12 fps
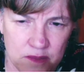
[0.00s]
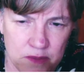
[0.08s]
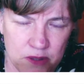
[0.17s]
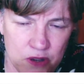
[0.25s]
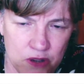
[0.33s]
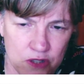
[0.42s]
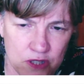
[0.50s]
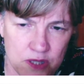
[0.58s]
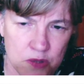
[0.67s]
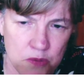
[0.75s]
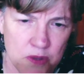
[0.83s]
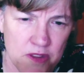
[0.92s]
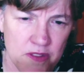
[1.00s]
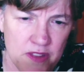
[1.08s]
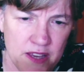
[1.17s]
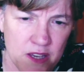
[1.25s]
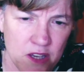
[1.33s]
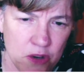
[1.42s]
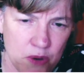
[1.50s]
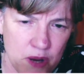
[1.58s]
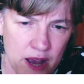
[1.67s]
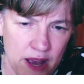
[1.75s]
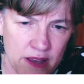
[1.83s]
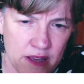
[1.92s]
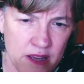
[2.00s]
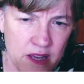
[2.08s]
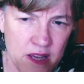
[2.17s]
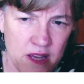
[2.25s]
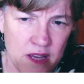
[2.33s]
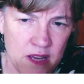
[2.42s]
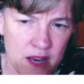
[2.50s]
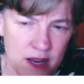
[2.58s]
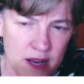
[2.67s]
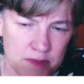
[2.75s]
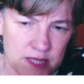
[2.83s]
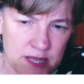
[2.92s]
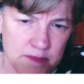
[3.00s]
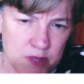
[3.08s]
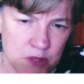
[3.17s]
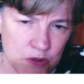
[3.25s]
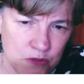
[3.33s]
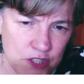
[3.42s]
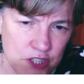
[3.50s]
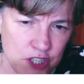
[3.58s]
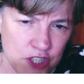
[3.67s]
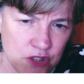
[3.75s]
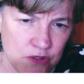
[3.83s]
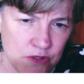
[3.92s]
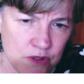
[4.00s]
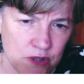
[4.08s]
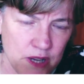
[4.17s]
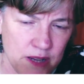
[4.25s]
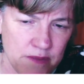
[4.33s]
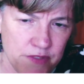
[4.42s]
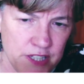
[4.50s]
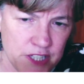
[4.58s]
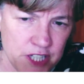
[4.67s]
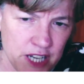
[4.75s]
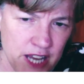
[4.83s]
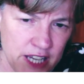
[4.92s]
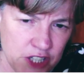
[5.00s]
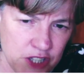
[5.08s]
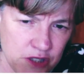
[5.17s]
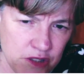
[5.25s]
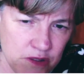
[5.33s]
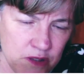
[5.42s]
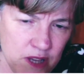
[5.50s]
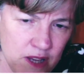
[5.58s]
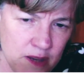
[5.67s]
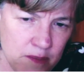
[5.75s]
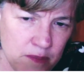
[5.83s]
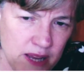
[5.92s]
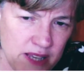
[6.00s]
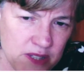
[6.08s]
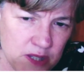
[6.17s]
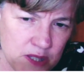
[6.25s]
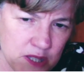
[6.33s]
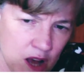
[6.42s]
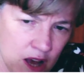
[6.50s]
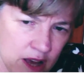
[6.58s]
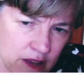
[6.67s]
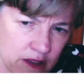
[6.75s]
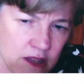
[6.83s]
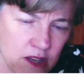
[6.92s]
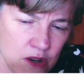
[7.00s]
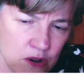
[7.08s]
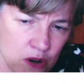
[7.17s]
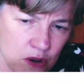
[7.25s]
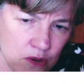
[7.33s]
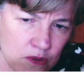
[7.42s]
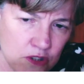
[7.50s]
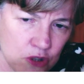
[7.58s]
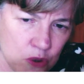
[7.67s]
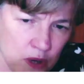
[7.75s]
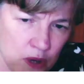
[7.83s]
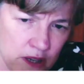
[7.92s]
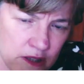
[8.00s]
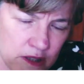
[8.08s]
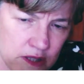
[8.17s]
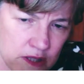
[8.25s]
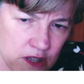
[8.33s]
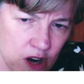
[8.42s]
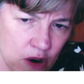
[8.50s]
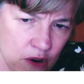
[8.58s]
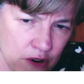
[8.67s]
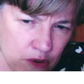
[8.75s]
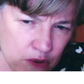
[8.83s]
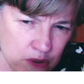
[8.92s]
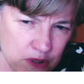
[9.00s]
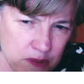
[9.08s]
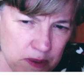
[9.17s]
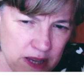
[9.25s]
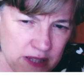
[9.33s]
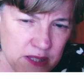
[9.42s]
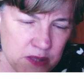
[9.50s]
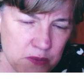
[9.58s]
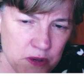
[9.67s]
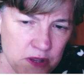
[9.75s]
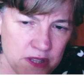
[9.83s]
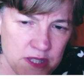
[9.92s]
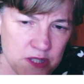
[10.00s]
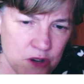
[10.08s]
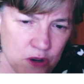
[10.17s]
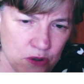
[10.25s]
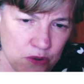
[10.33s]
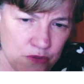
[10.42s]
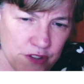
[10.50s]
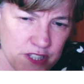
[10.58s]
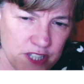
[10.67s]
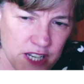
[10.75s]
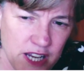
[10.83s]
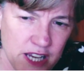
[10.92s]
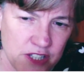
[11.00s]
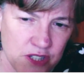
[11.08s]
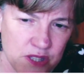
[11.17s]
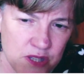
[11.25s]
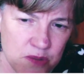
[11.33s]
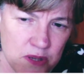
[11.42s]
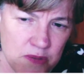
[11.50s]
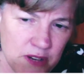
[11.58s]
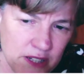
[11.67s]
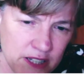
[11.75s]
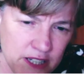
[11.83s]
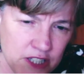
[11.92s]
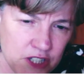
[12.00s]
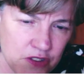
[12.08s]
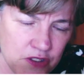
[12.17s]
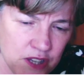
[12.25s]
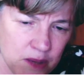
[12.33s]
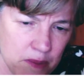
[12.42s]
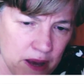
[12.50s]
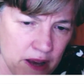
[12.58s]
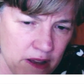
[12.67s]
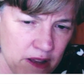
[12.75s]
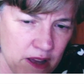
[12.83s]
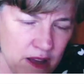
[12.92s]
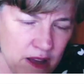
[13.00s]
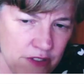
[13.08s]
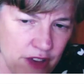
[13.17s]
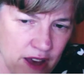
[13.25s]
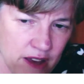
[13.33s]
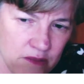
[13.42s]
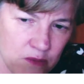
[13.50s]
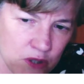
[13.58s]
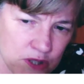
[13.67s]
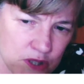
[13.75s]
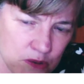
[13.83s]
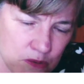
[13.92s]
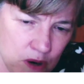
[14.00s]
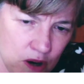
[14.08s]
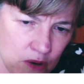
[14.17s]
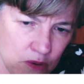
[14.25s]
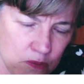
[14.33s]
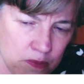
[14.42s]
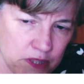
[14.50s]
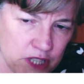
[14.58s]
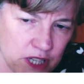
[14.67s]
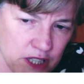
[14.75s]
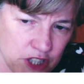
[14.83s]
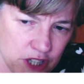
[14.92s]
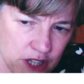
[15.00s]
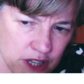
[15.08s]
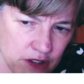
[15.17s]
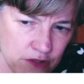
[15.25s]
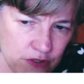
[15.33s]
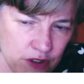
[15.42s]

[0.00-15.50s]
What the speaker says: units or whether they can create some sort of additional ventilation. And places, toilets and corridors are places where there's not good ventilation. So we really need to think about that and what's the role potentially